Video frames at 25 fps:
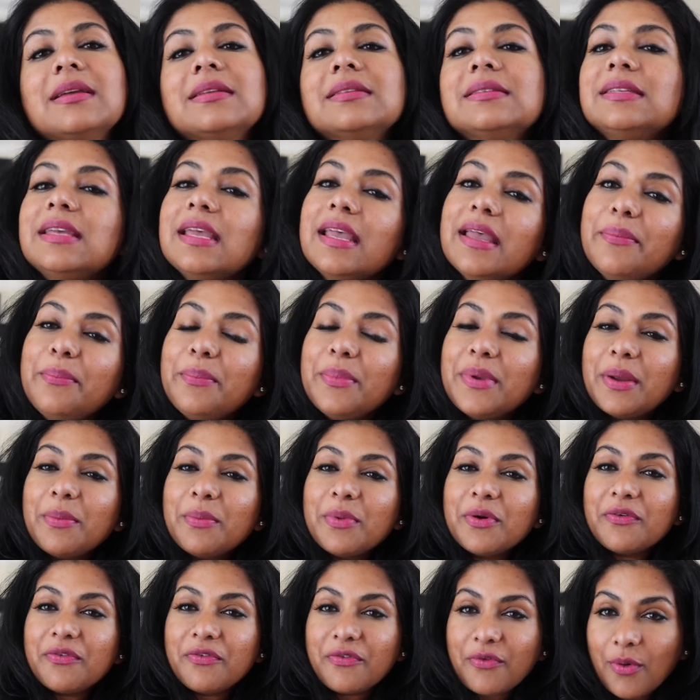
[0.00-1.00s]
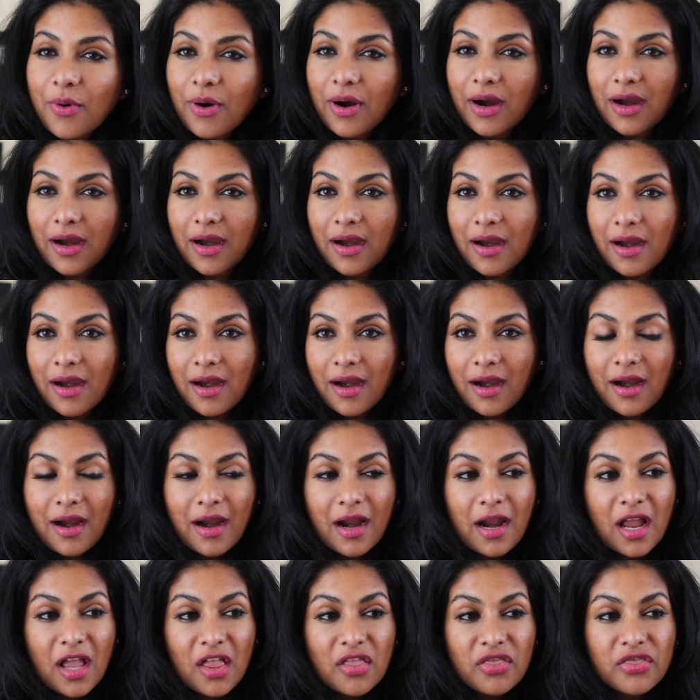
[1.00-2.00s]
Tip number four,
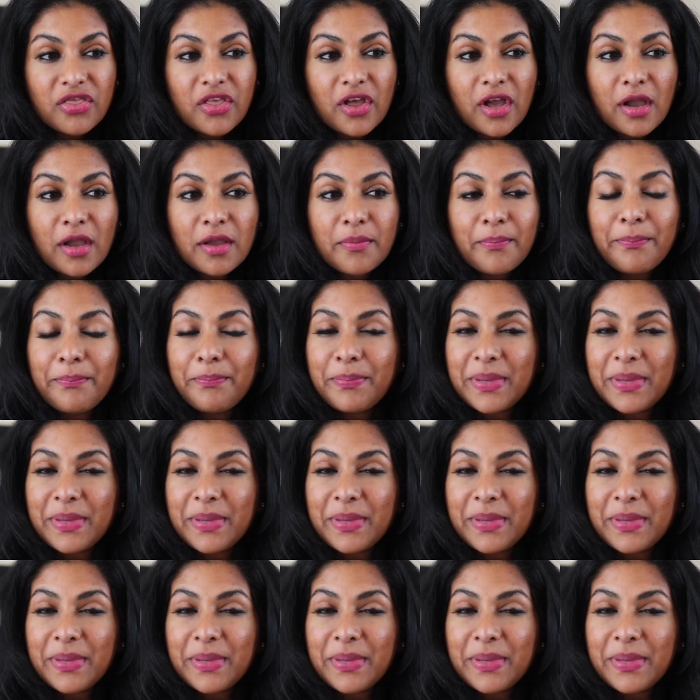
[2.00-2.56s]
the